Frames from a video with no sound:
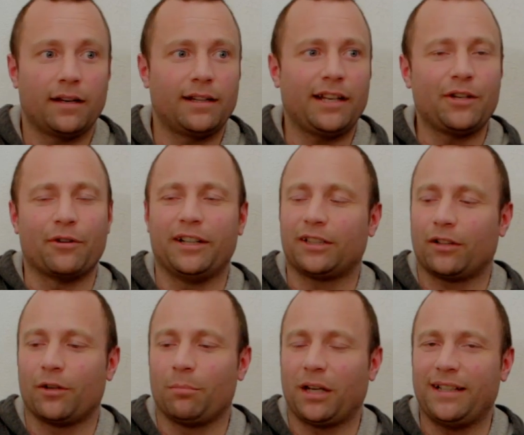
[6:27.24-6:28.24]
And then you're into a
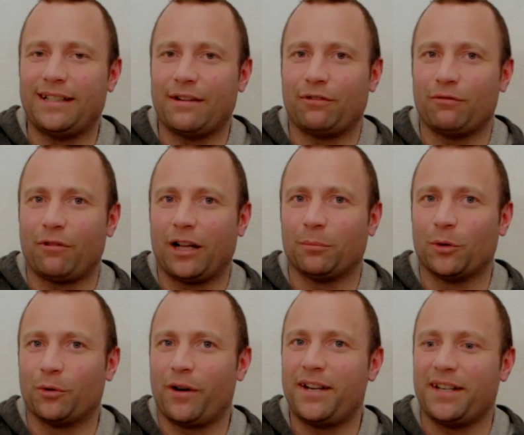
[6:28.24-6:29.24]
completely different realm
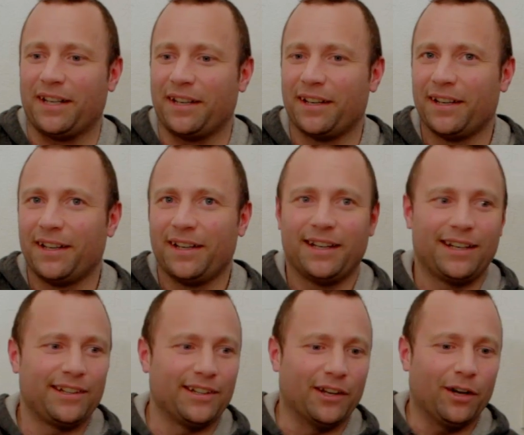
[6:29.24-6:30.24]
already.
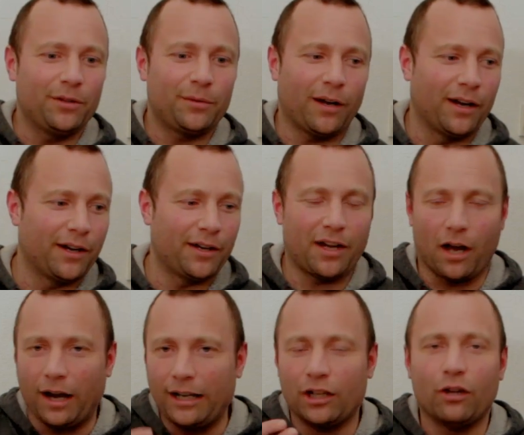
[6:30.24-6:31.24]
You know,
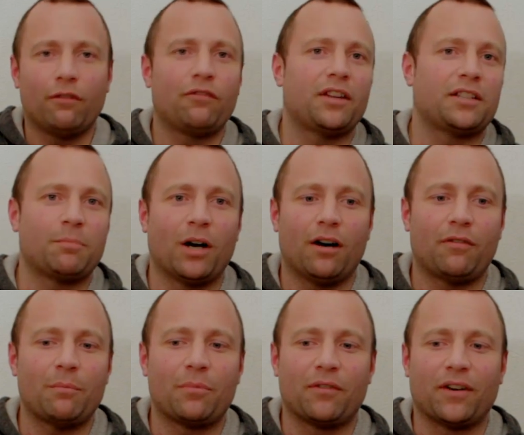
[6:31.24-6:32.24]
I love this part of
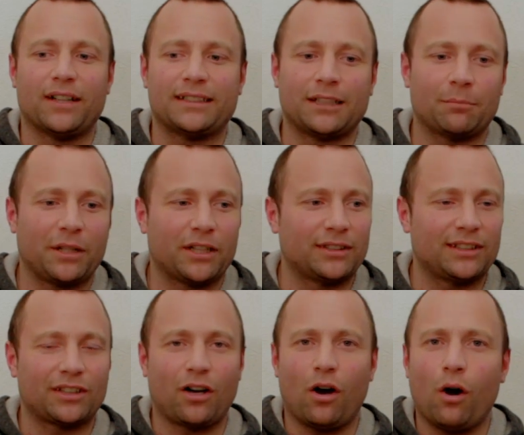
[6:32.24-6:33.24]
improvising because
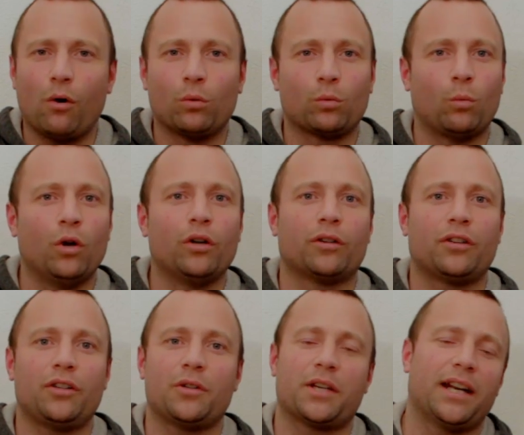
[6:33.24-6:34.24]
it's a whole world
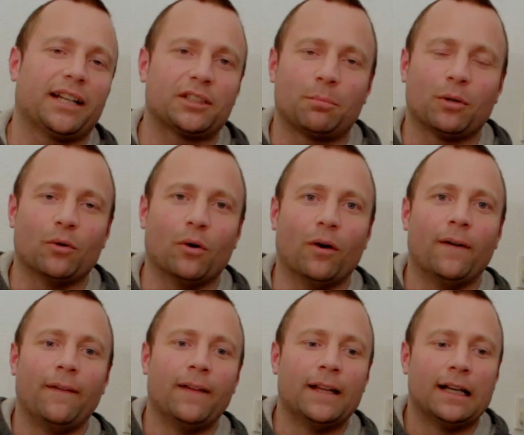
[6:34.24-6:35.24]
that you can explore.
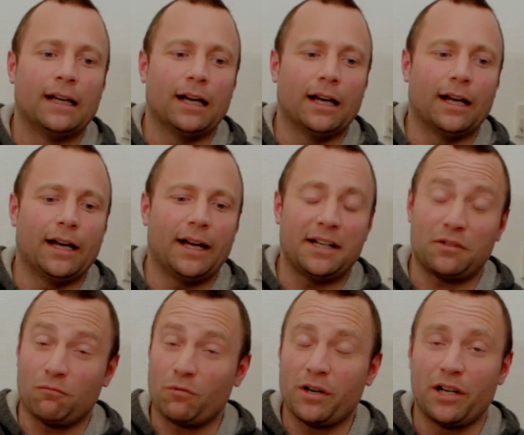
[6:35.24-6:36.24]
And
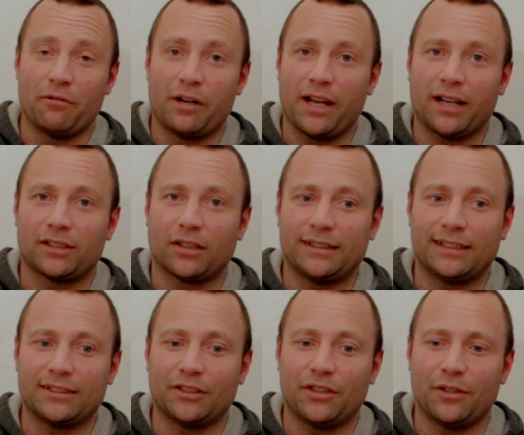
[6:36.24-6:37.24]
it's really, really
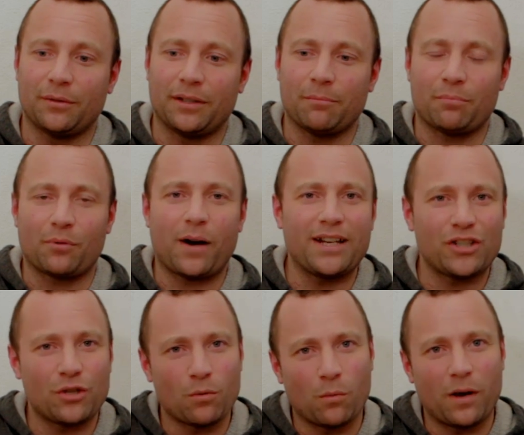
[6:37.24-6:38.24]
exciting to do. And it
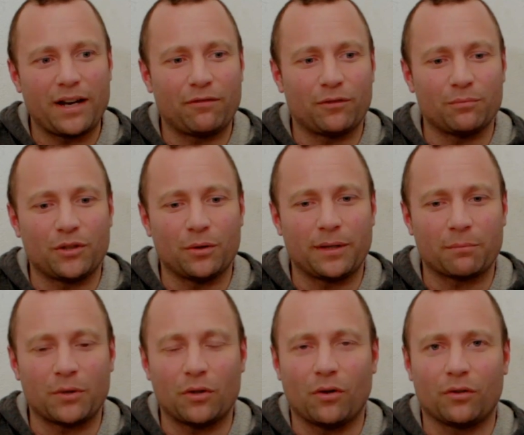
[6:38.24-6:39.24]
breaks you away from
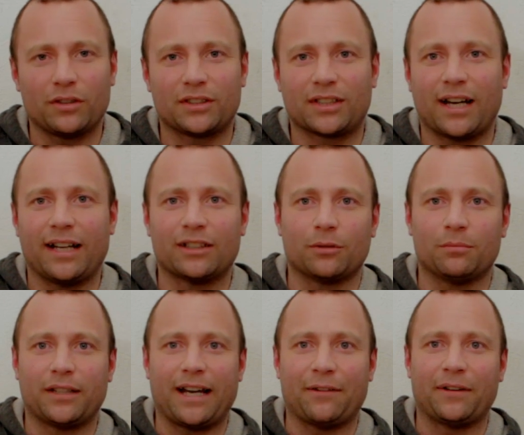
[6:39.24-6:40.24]
doing monotonous scales up
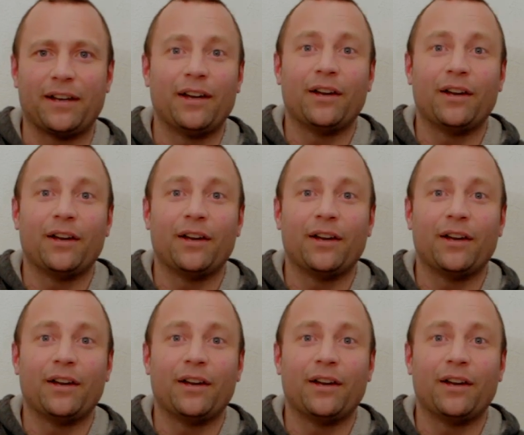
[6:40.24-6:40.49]
and down.